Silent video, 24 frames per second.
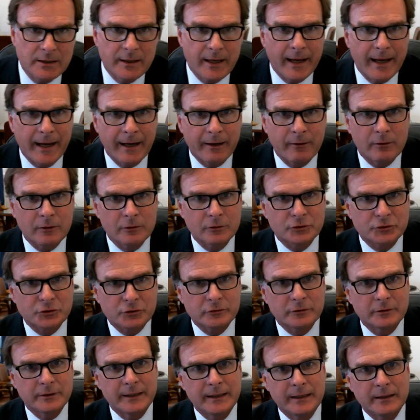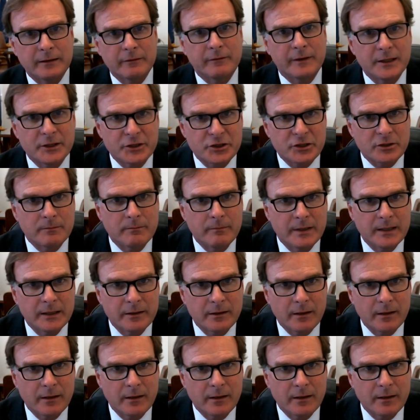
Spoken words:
the Agricultural Innovation